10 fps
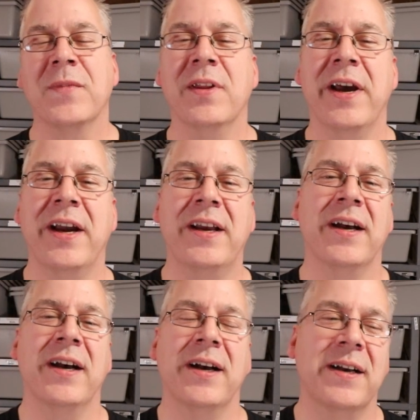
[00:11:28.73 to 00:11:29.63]
Like,
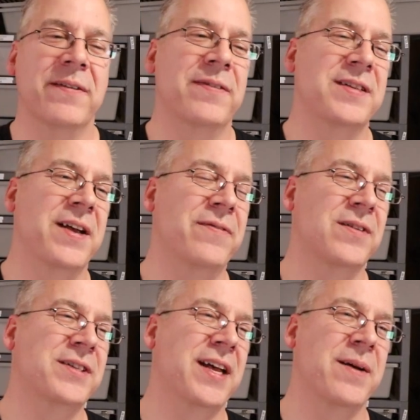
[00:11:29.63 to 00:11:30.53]
say
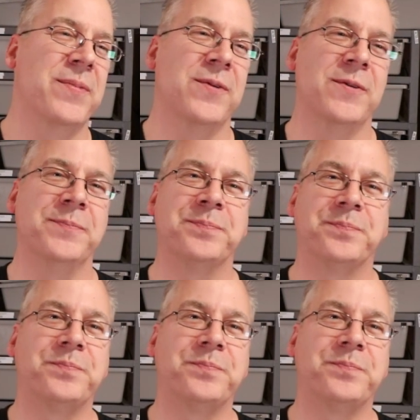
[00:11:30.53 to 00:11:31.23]
for example,